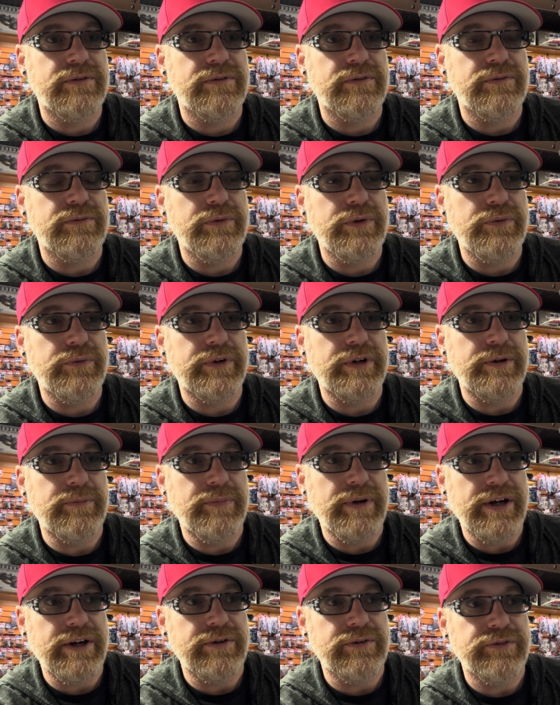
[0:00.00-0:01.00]
we went
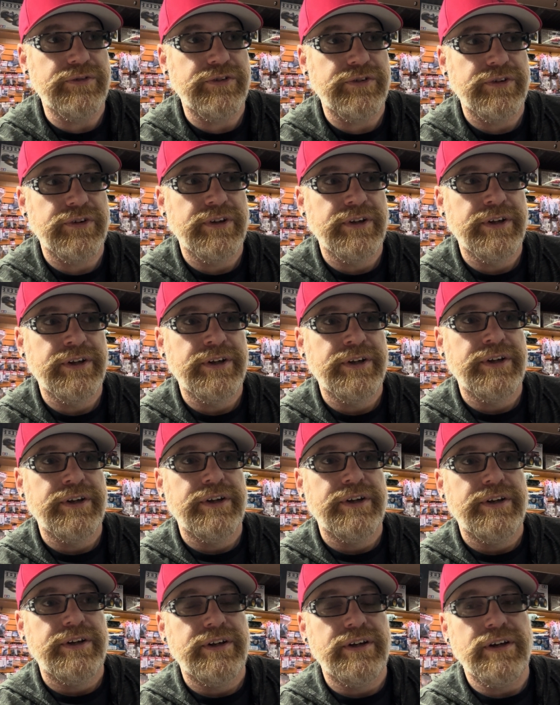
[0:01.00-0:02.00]
about
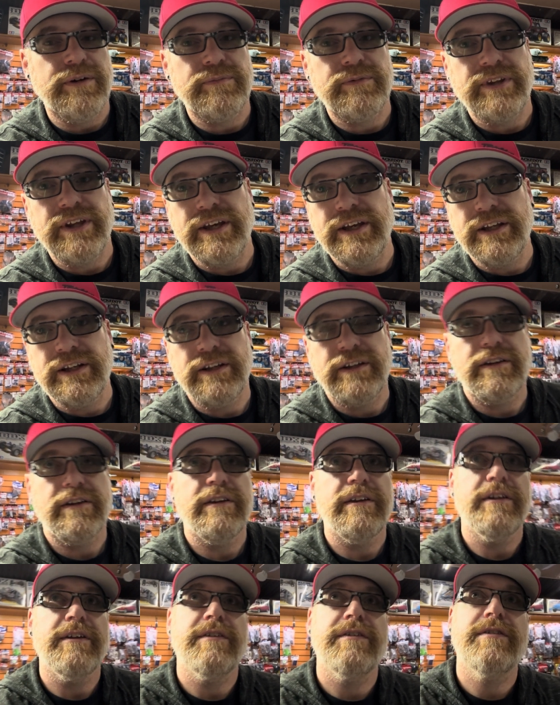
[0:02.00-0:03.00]
obtaining
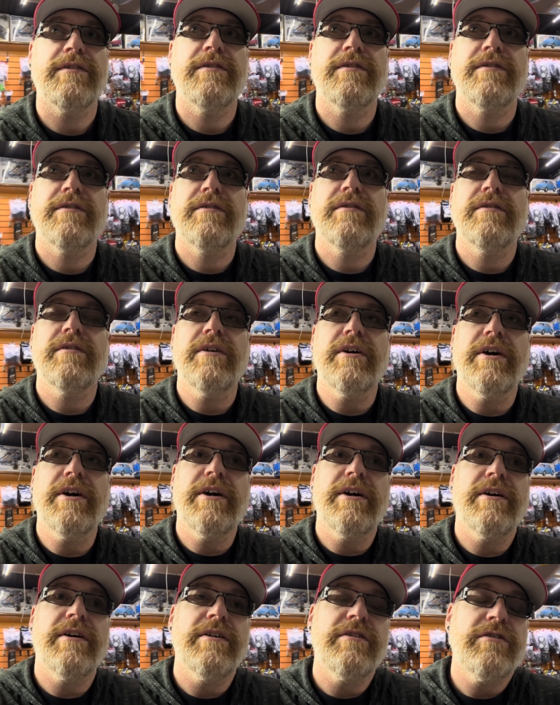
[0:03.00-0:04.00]
this
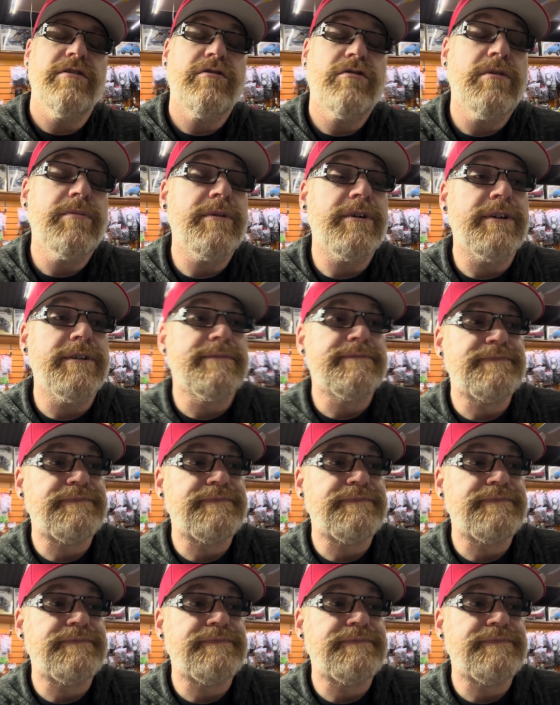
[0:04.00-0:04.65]
distributor.